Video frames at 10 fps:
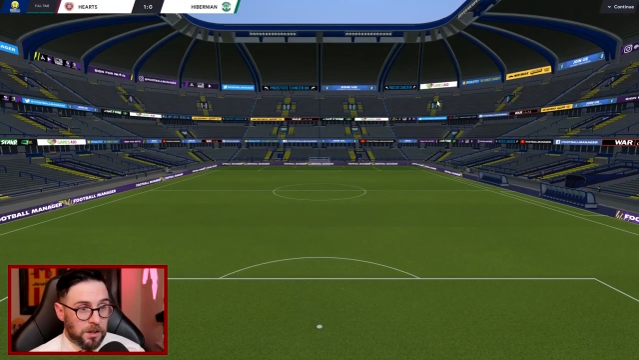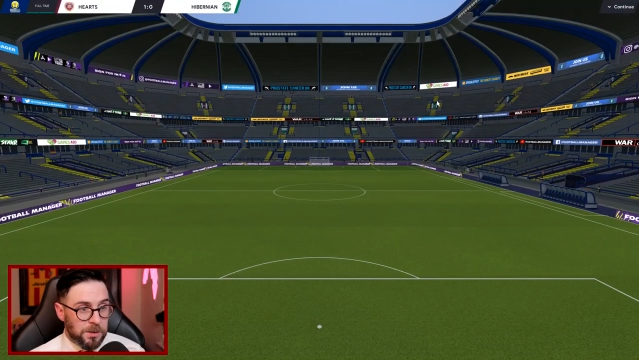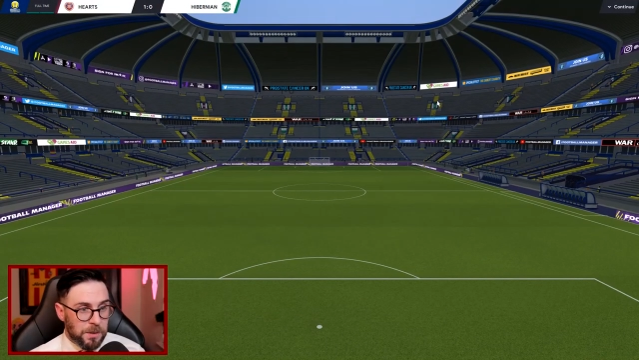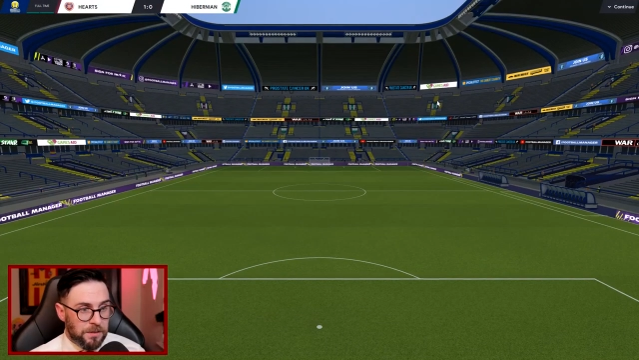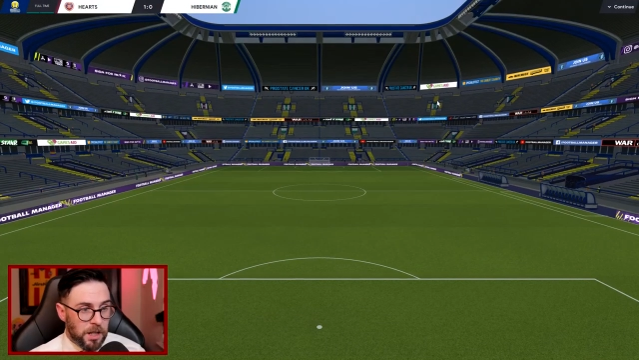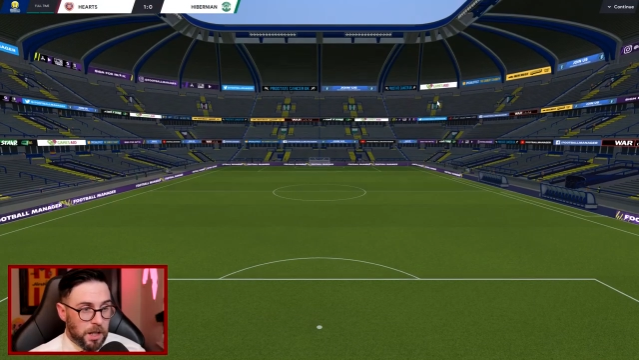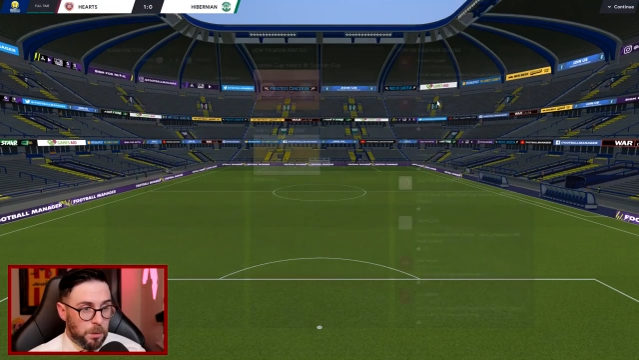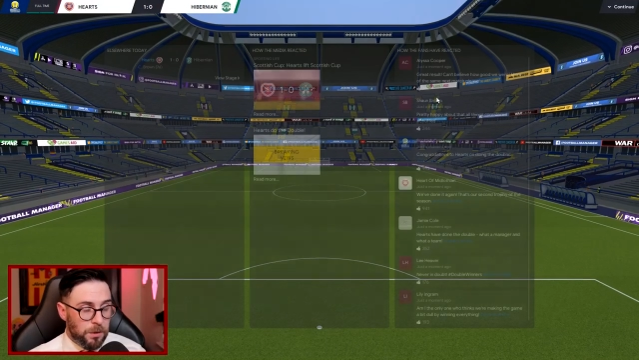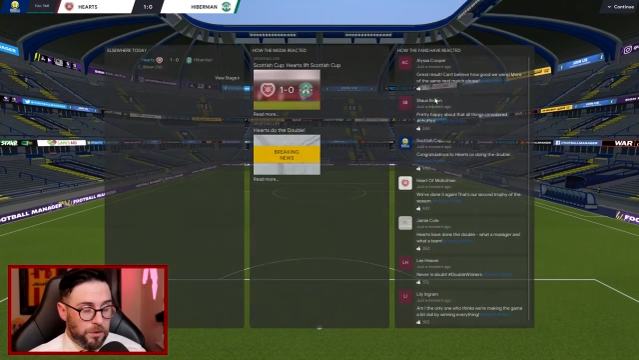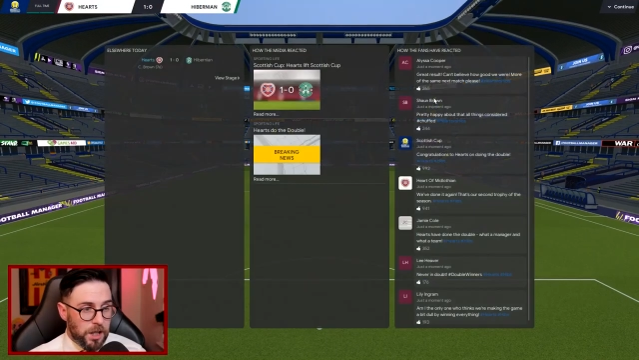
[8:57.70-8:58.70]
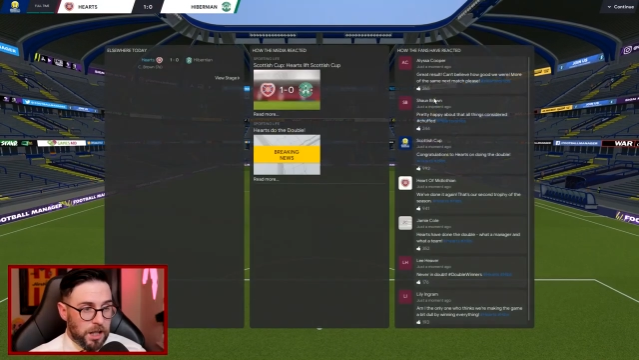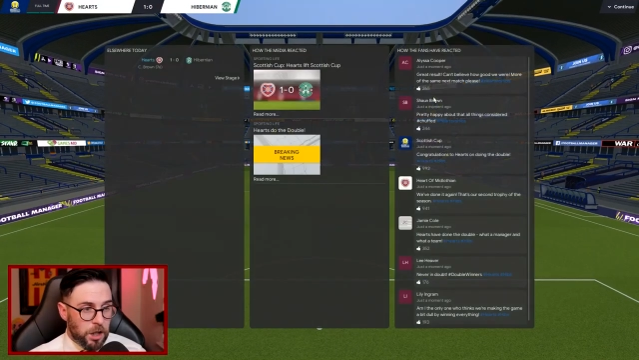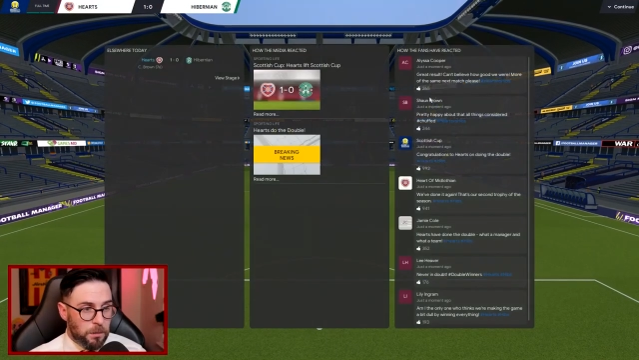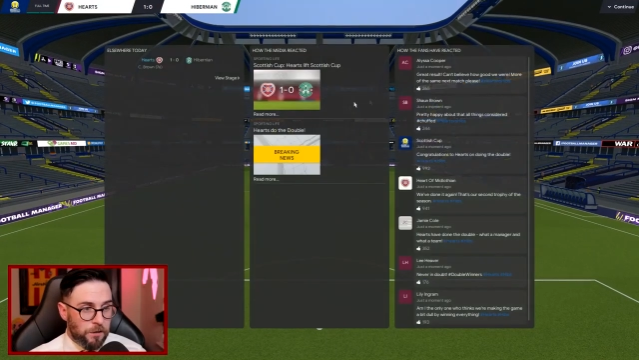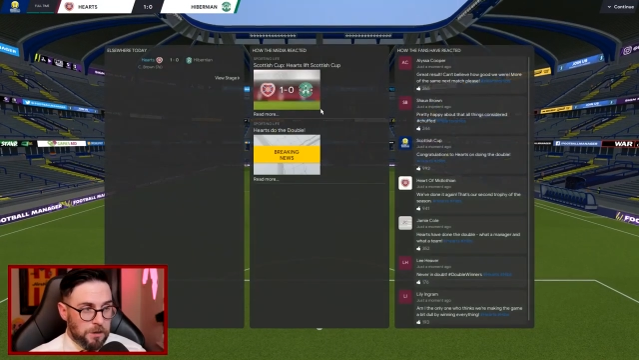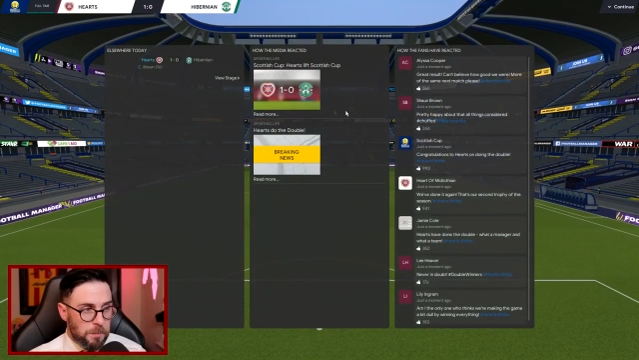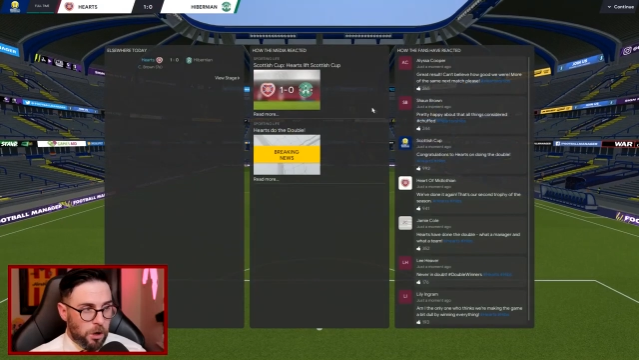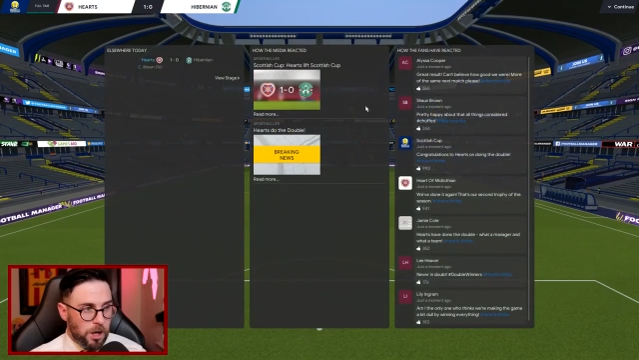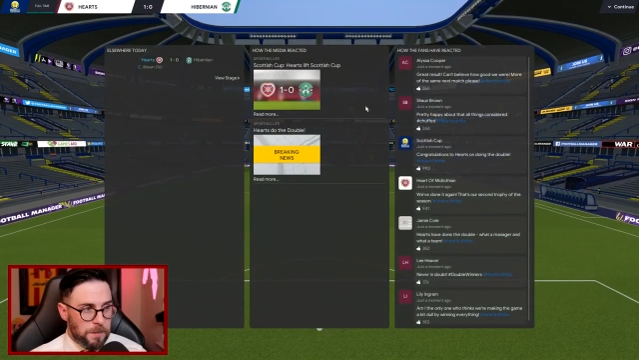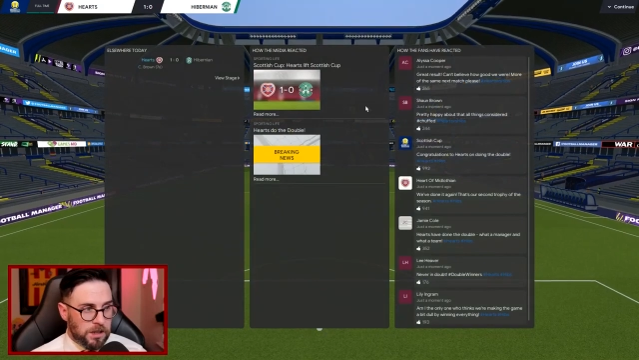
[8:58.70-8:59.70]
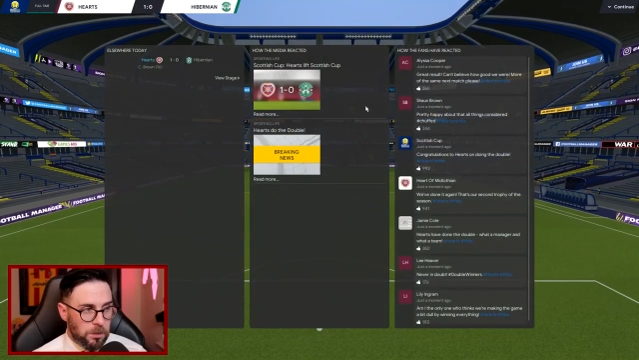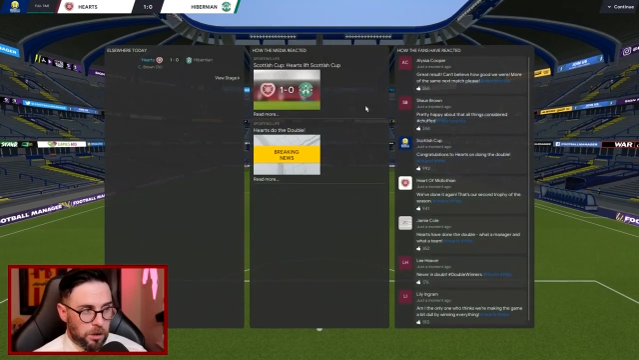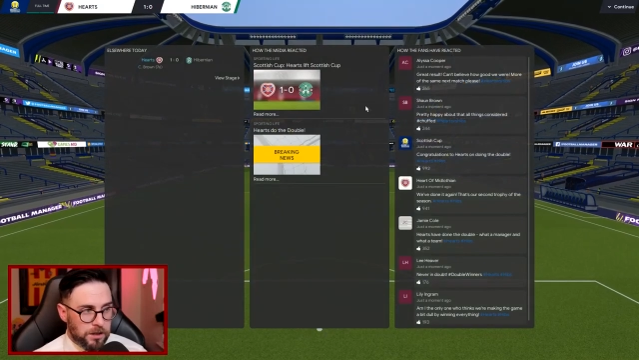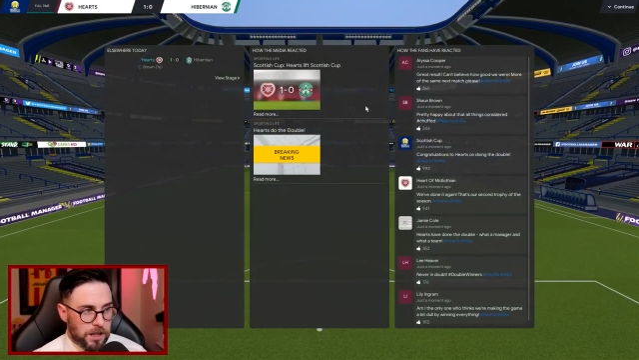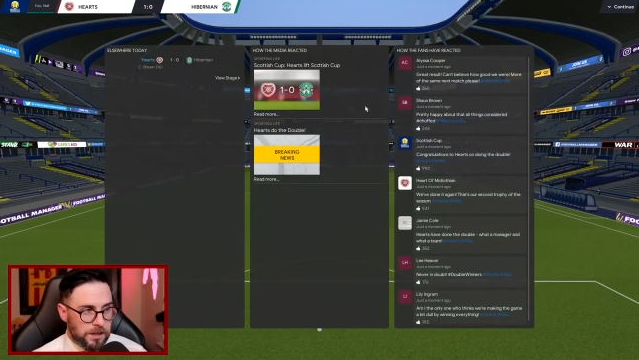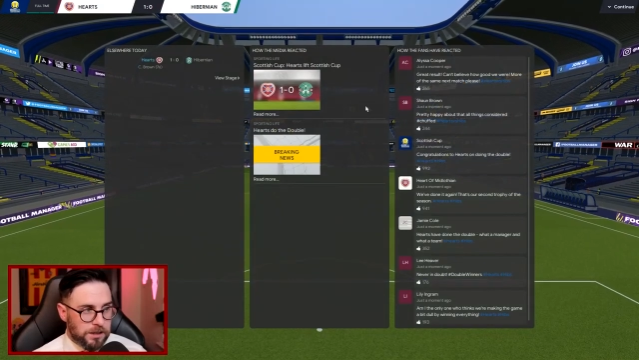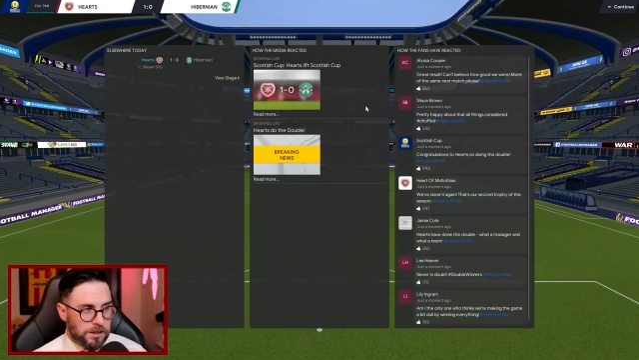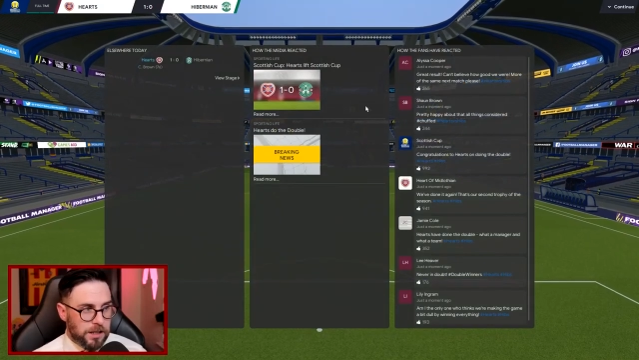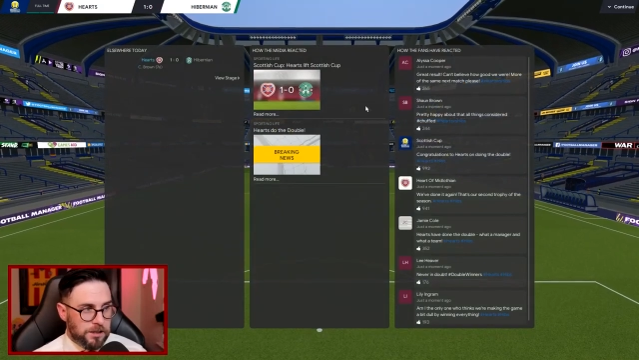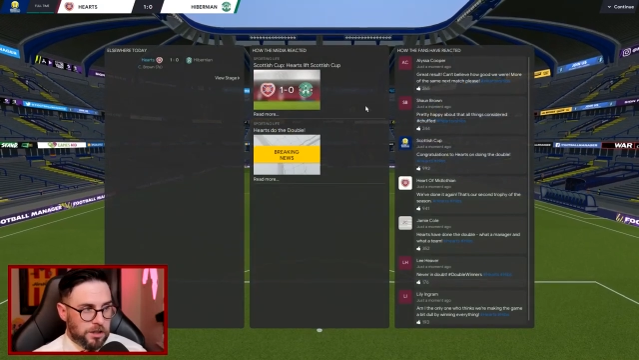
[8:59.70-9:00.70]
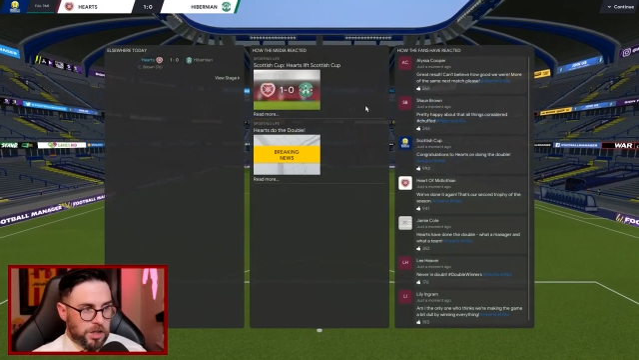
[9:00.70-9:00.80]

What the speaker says: honest. We've really come off the ball a bit towards the end of the season.